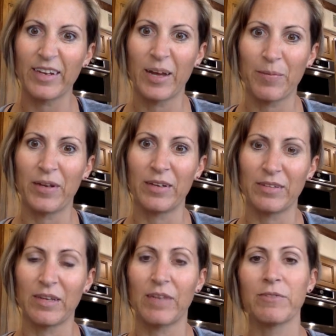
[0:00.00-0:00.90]
that happened in
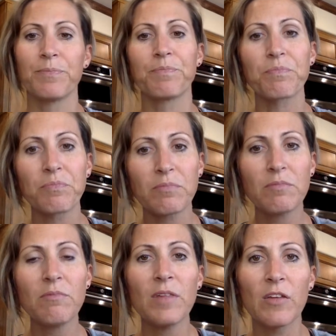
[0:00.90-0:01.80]
his life.
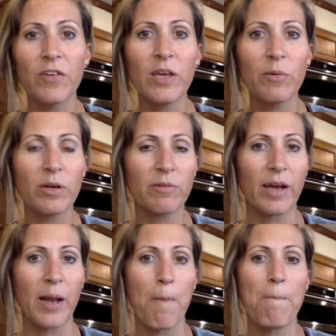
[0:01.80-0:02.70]
If he were to
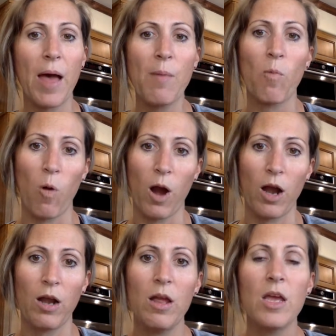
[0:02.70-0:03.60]
write a
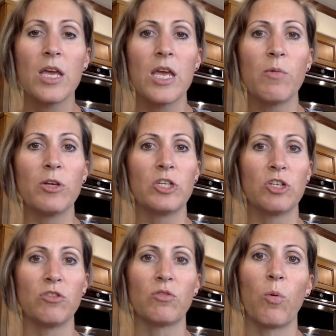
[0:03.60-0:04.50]
memoir, he would
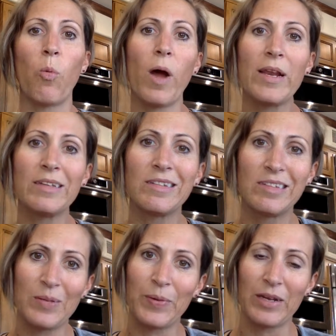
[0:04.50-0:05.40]
choose one
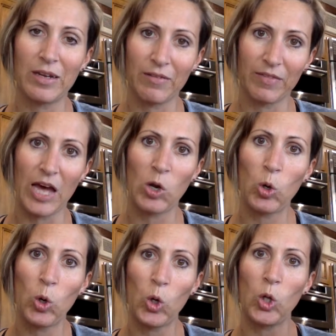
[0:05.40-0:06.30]
snippet of that
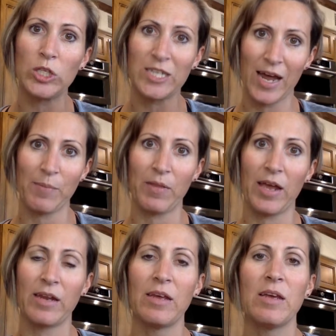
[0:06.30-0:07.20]
whole timeline.